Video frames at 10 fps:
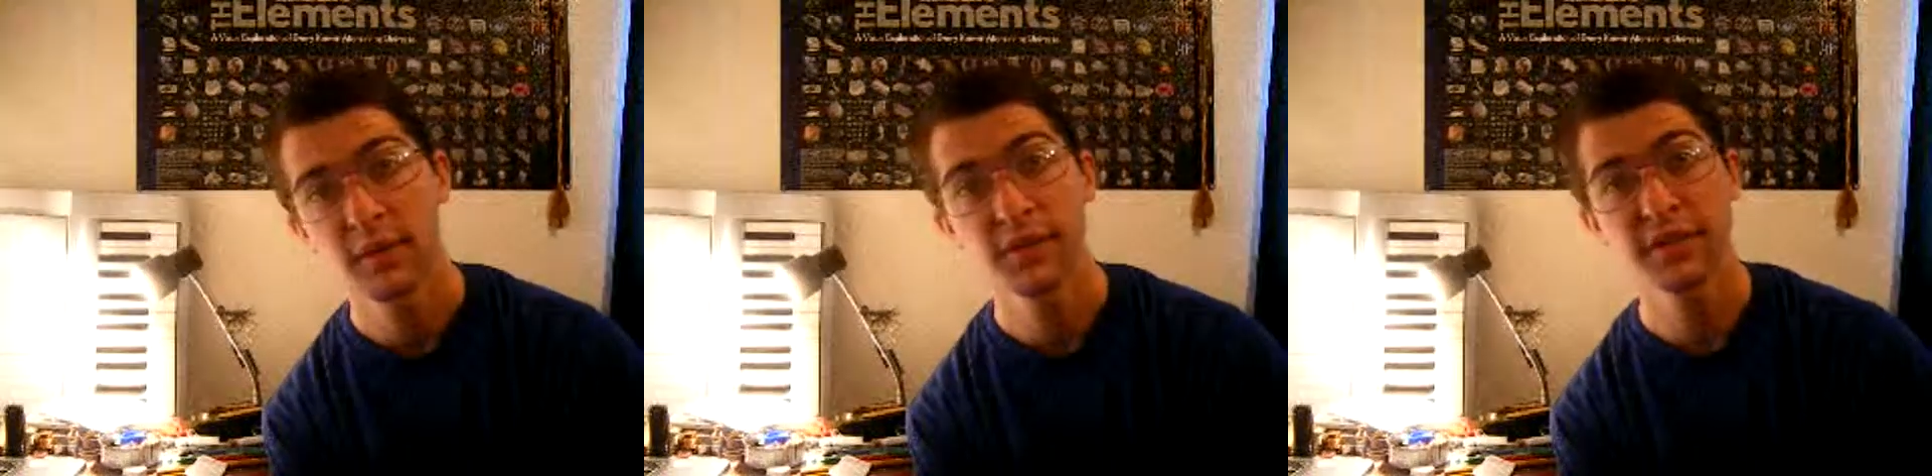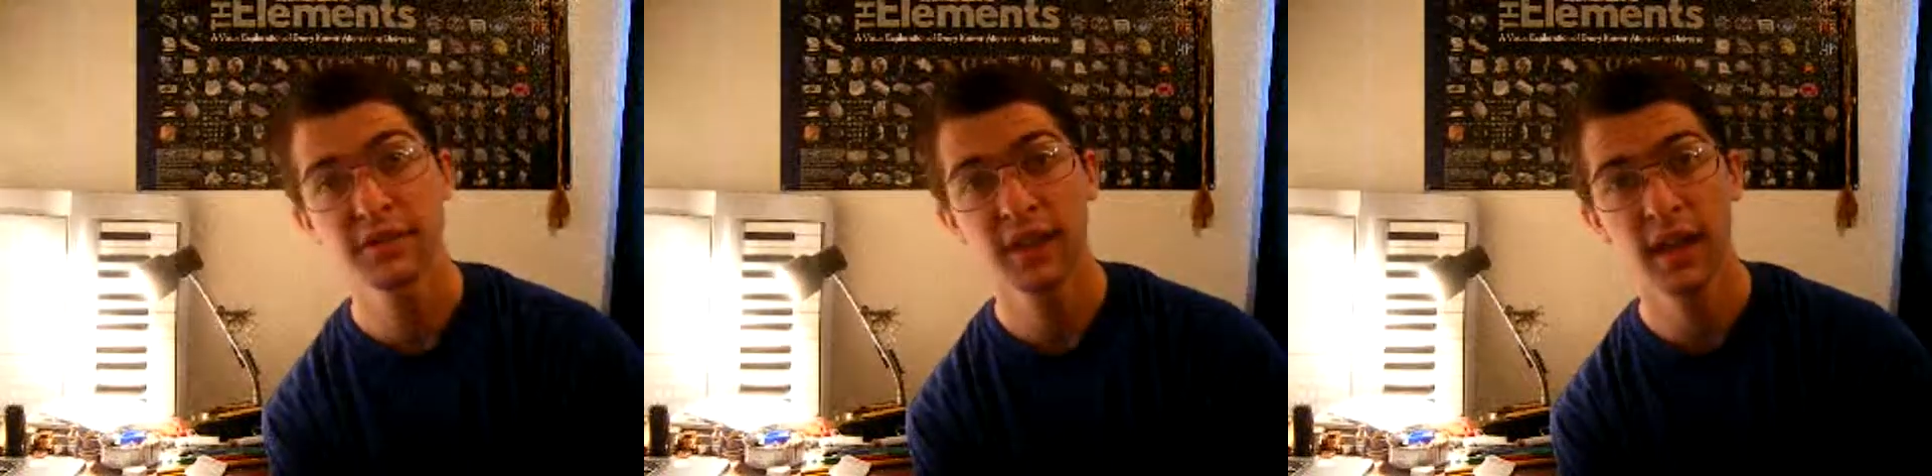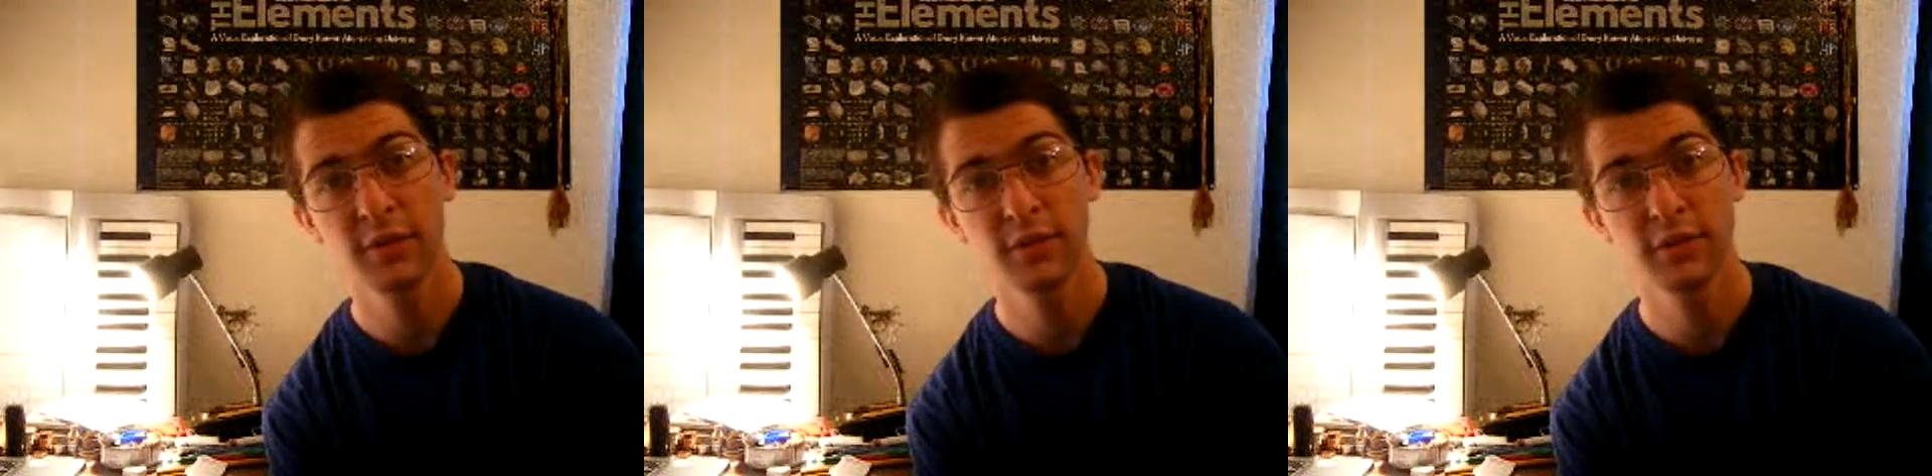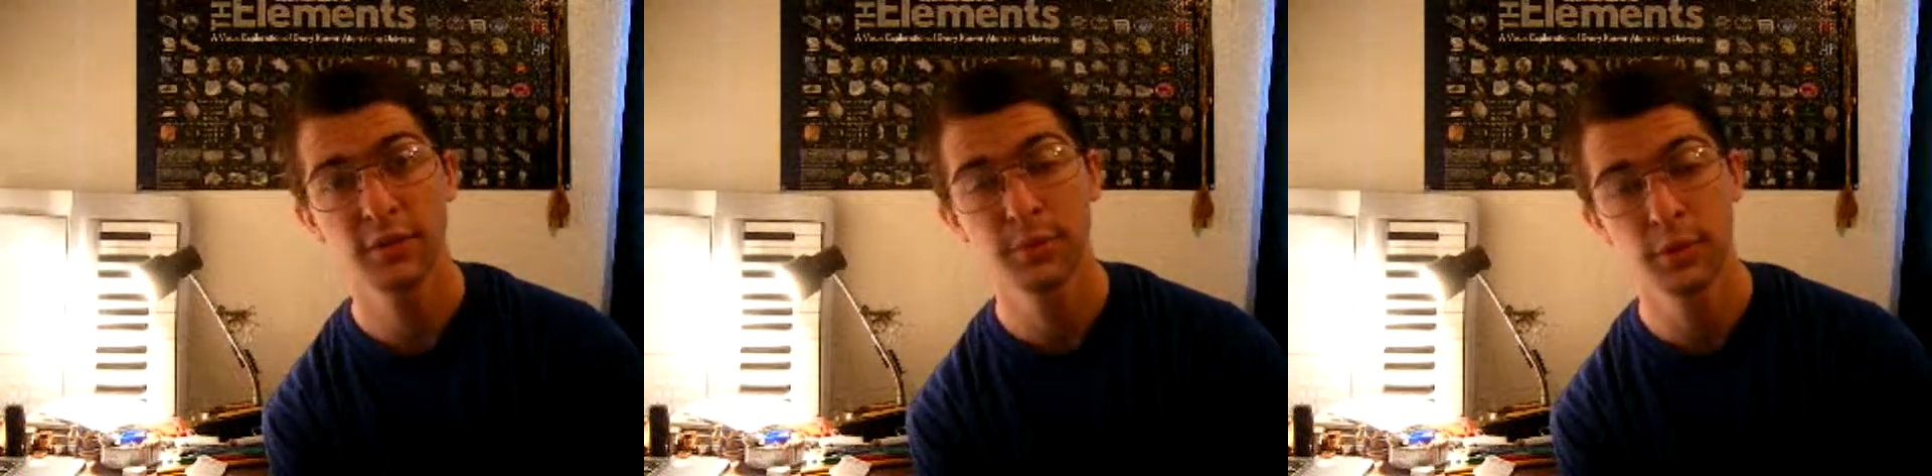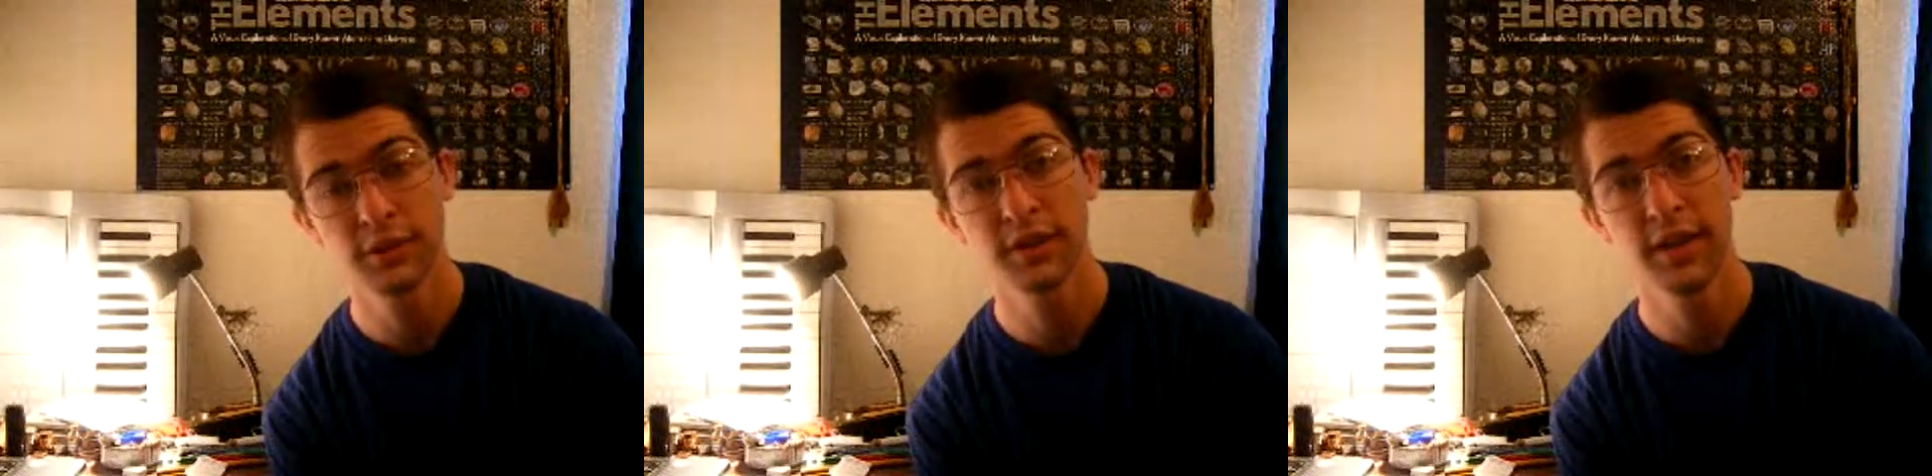Well, that's all I have to
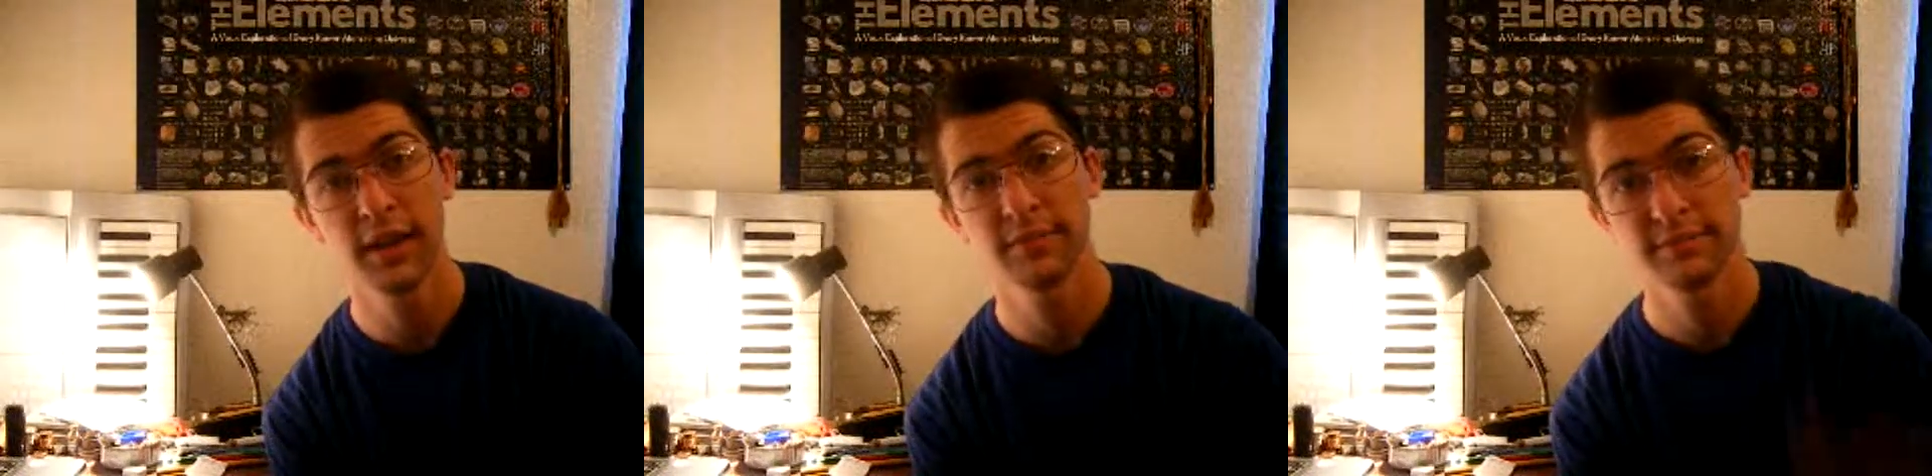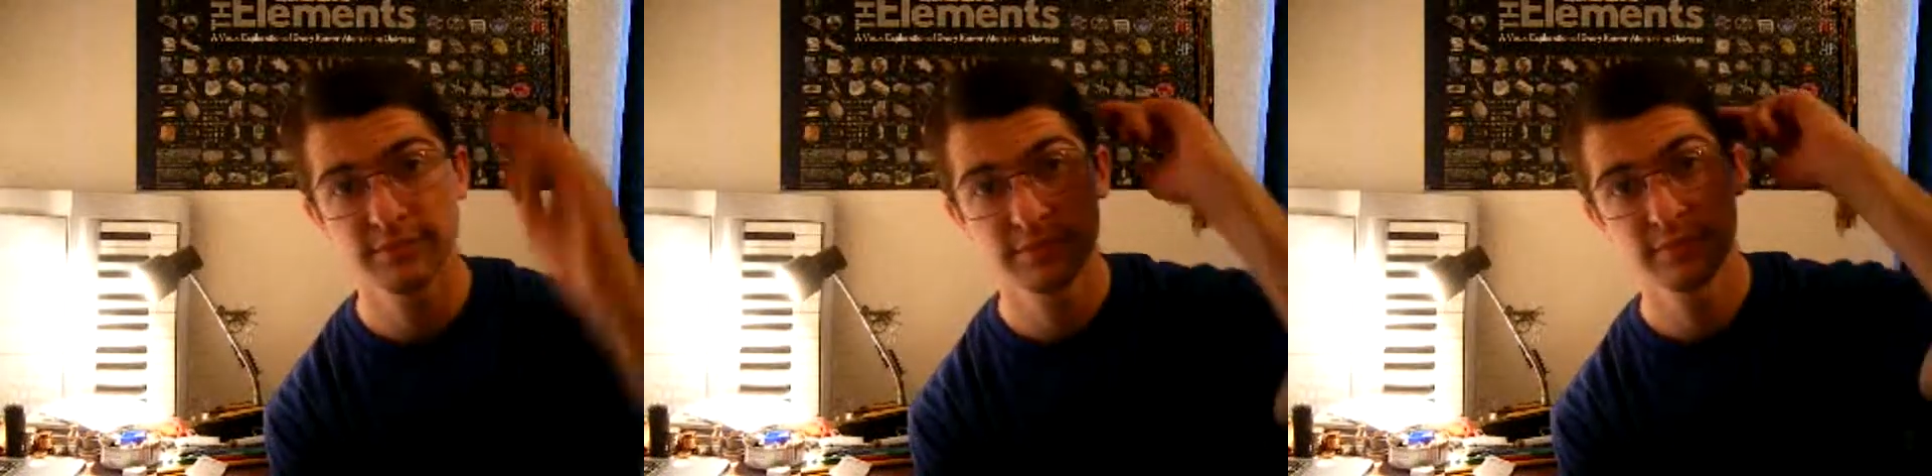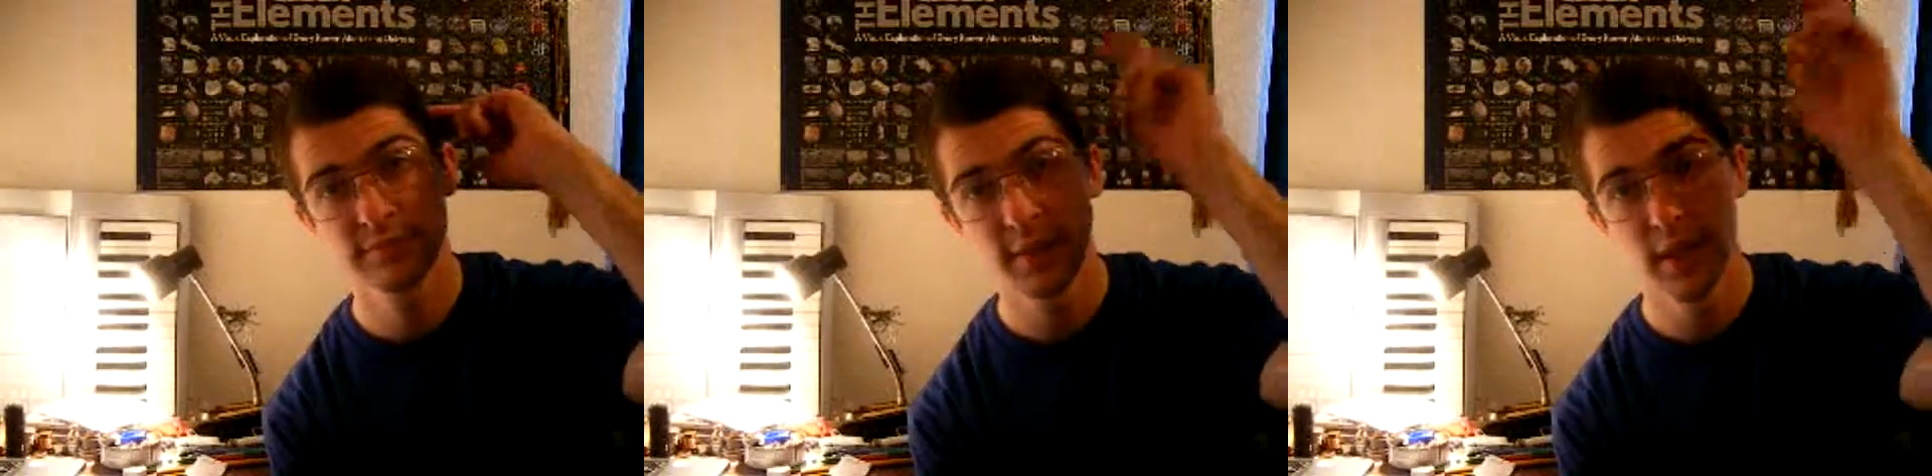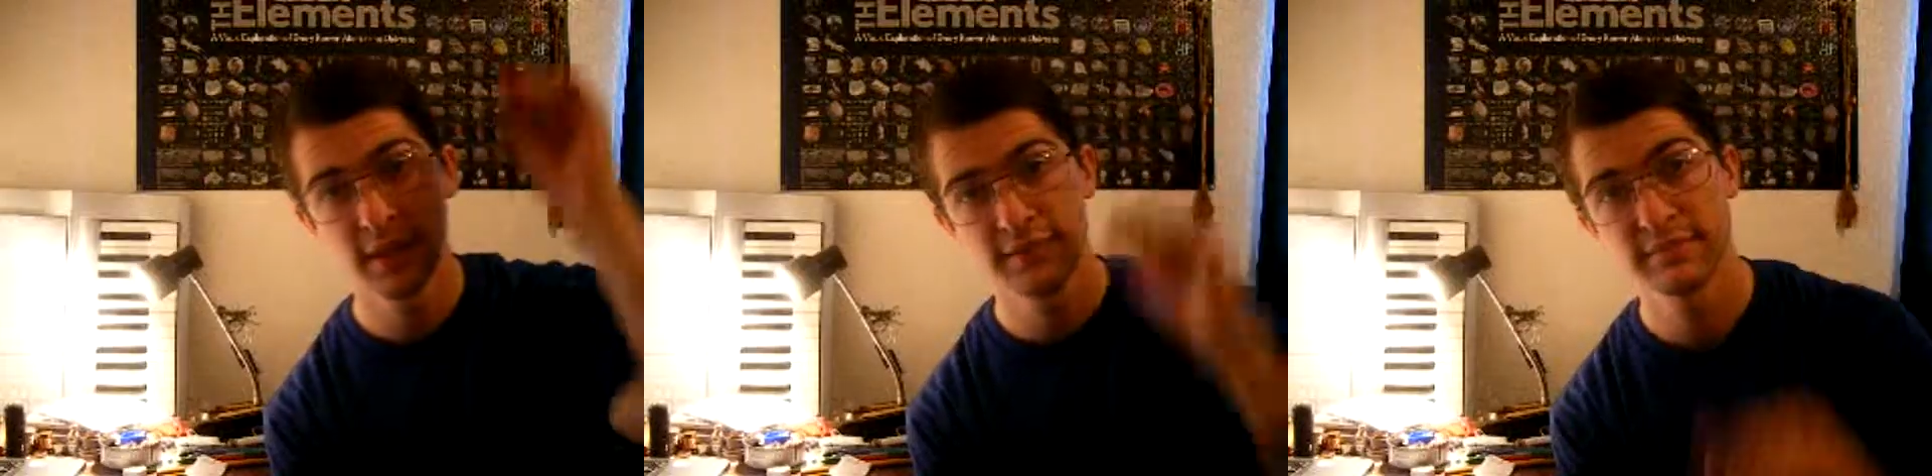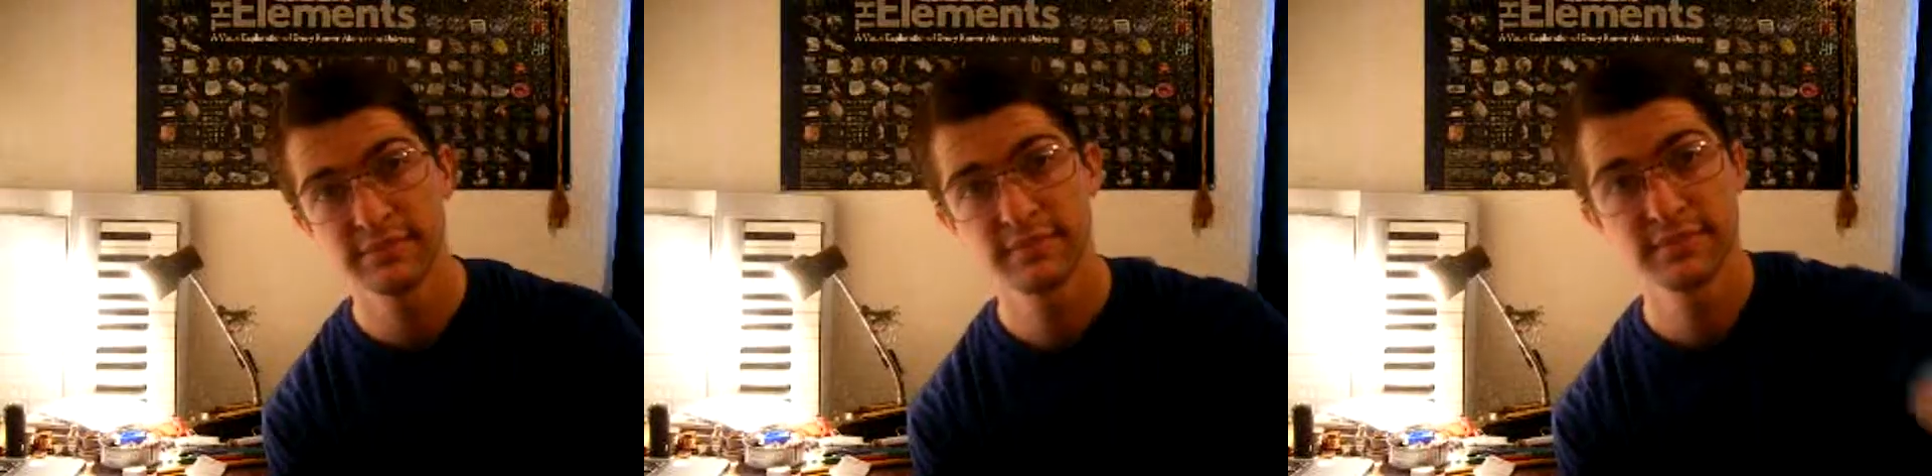report today. Bye.
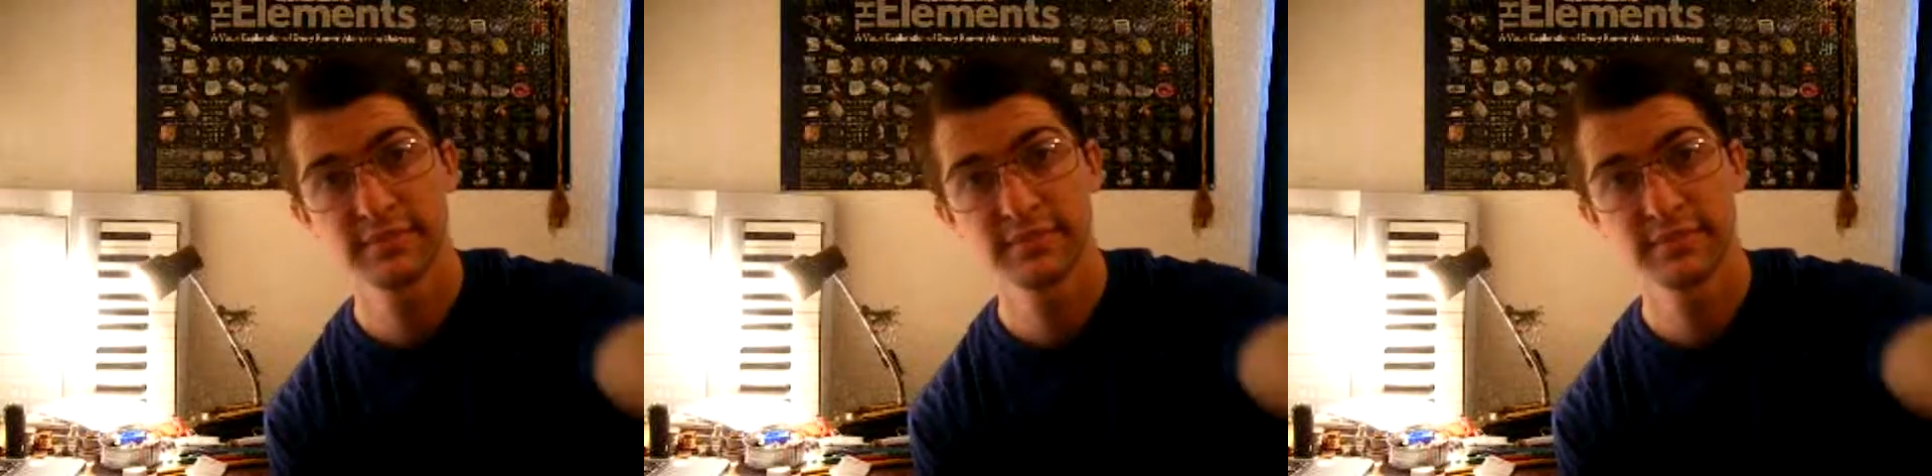